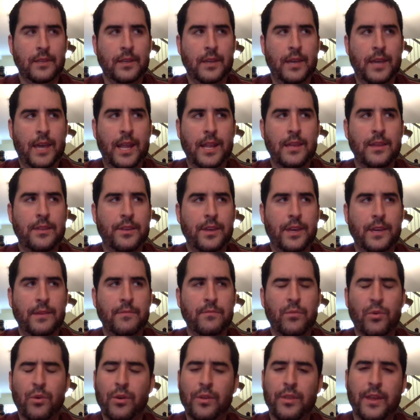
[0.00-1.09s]
Anything
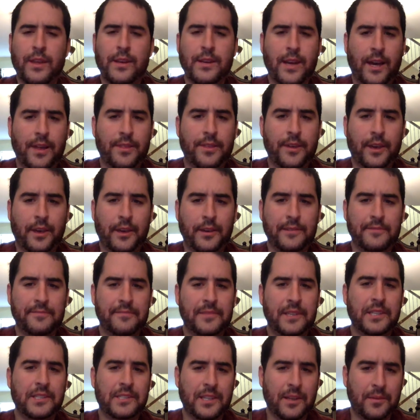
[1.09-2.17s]
more than nothing
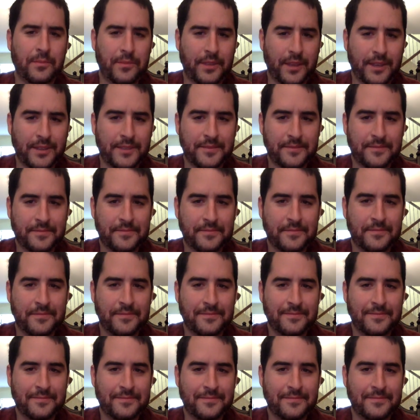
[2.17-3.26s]
is something.
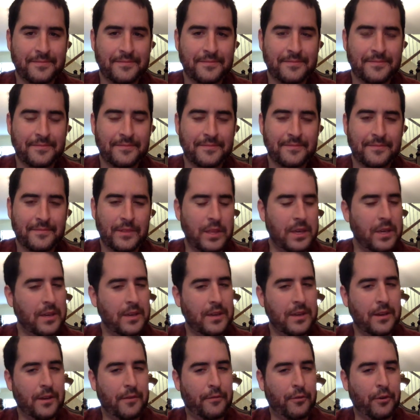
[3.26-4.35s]

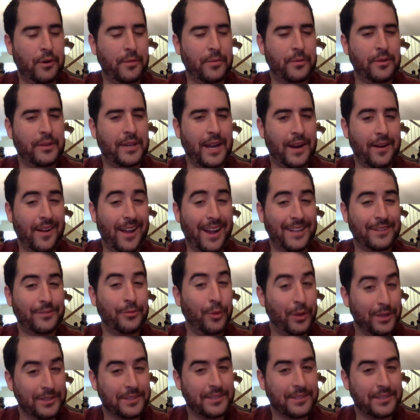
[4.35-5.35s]
The Affordable Care Act was